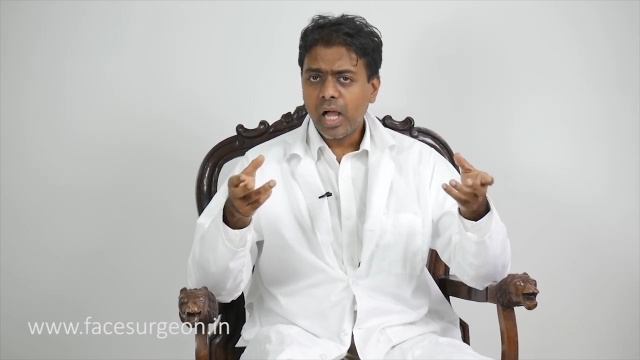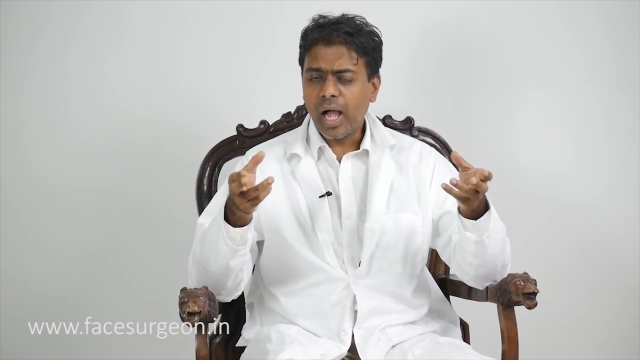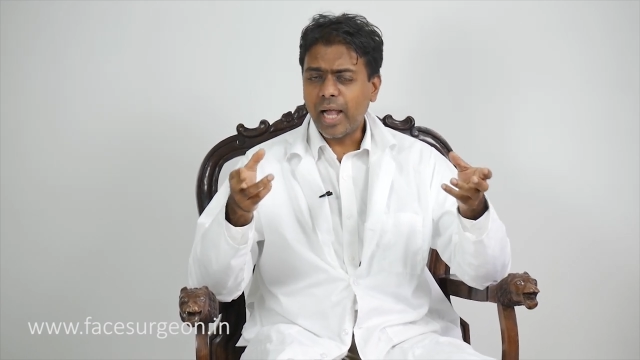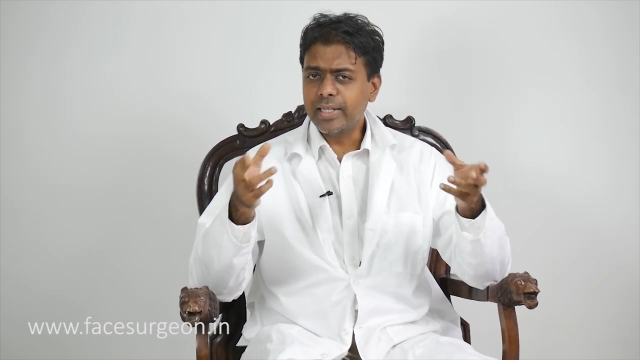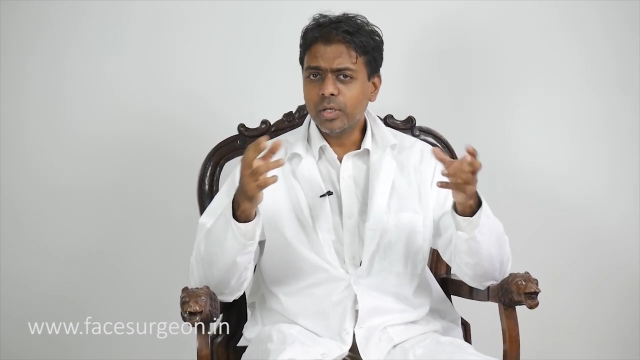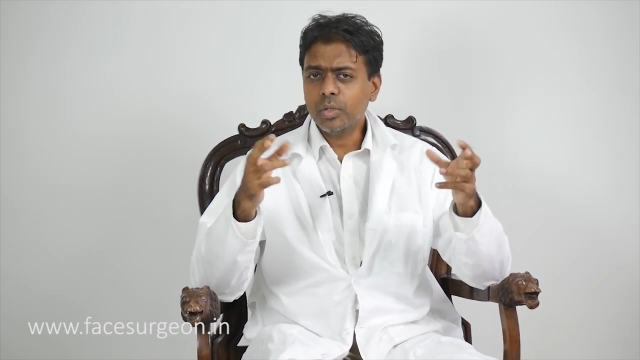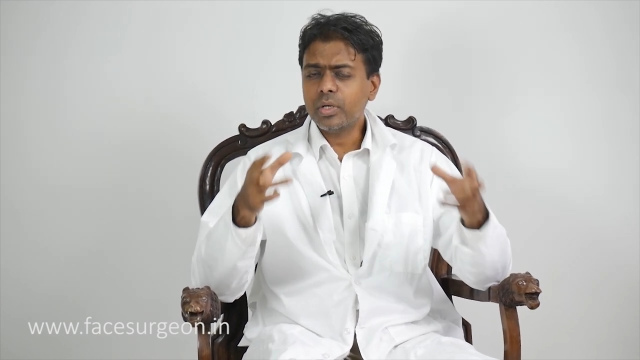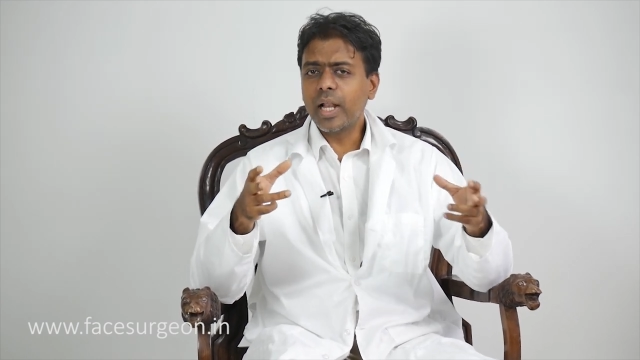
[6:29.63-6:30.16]

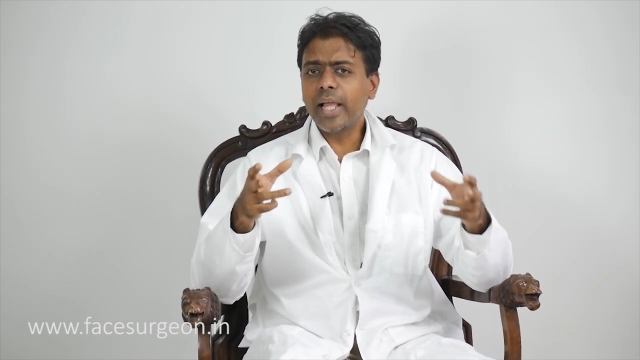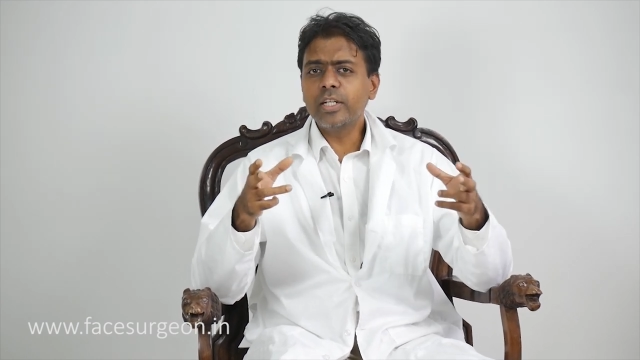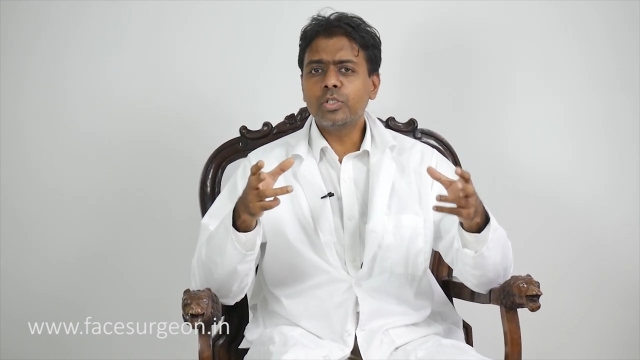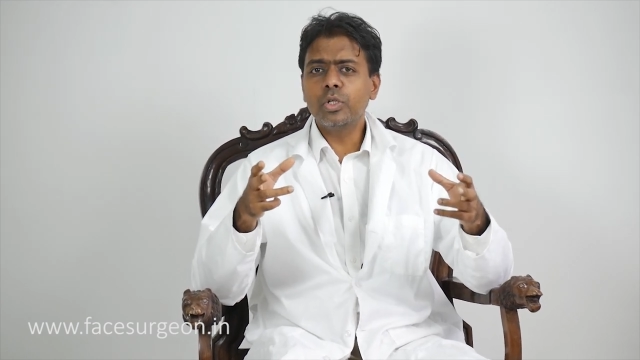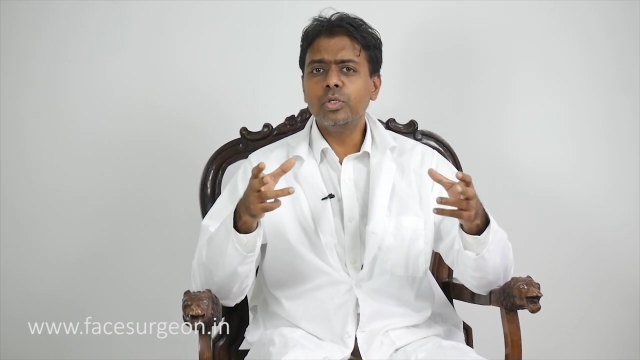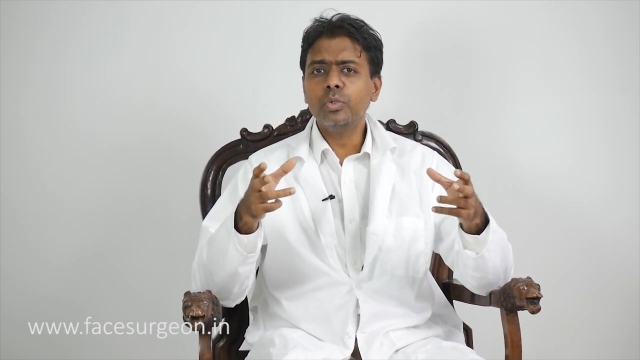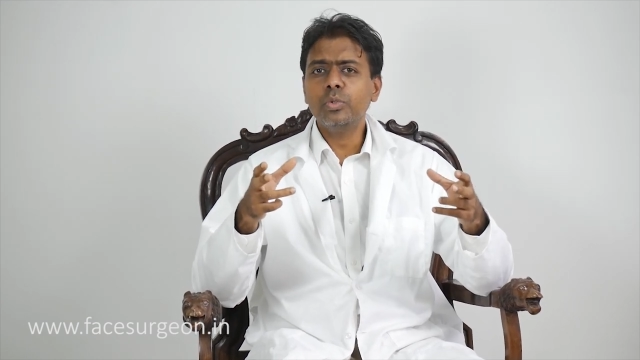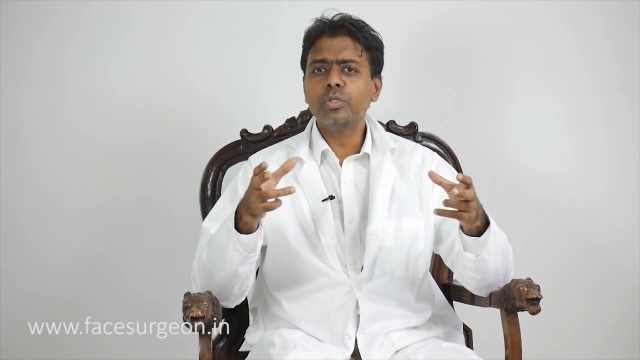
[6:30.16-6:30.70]
I don't like
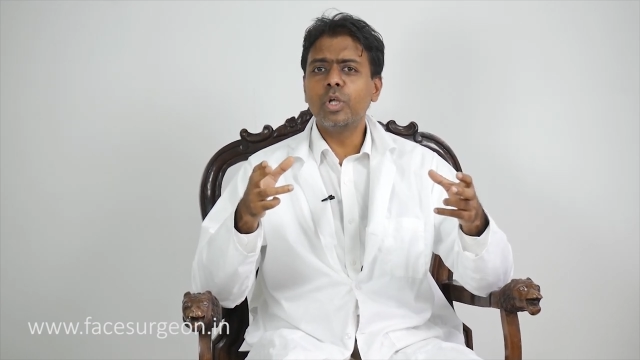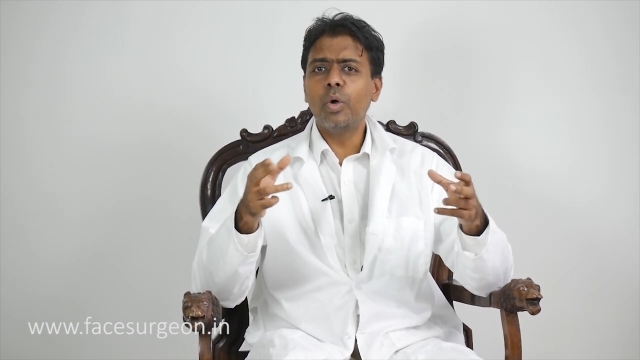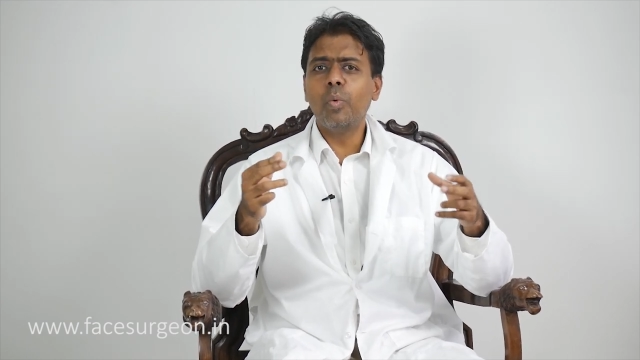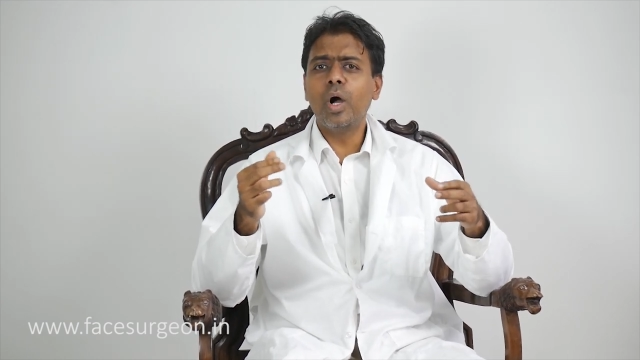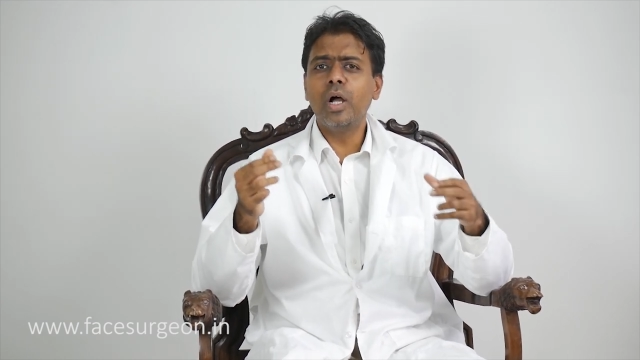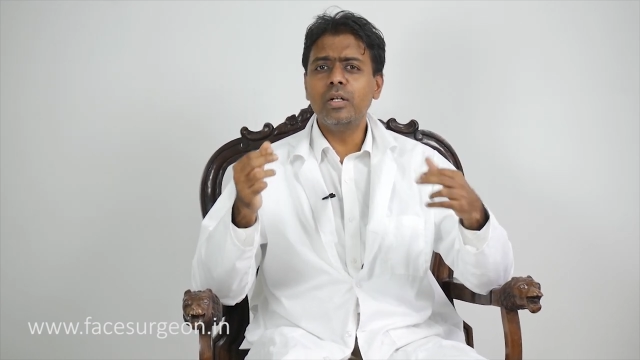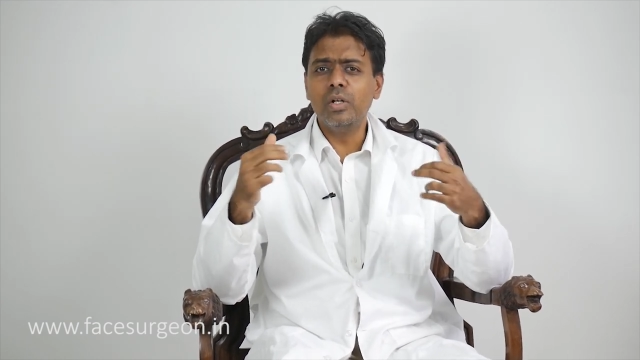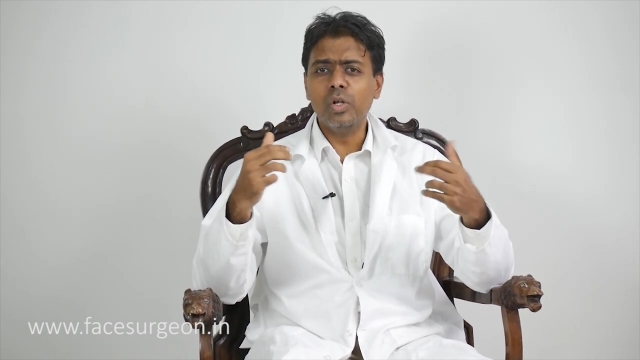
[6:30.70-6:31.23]
to use the word